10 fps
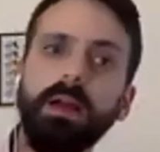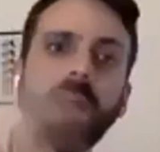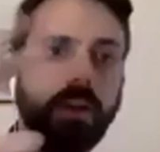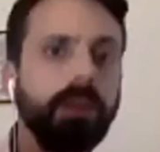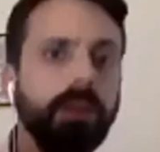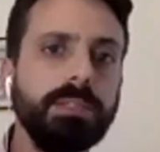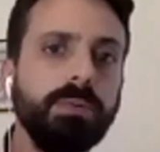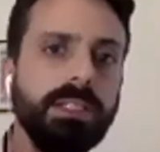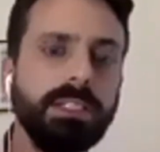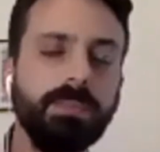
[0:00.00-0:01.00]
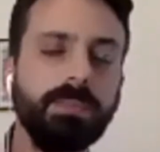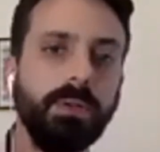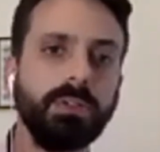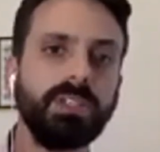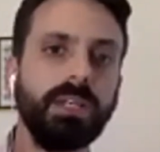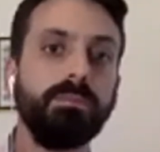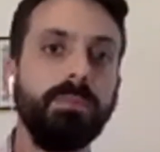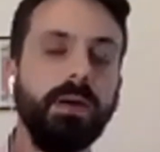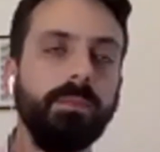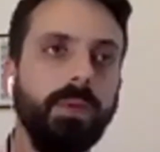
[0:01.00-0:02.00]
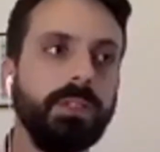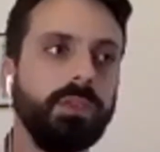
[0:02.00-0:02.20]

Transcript: A lot of these principles are, are,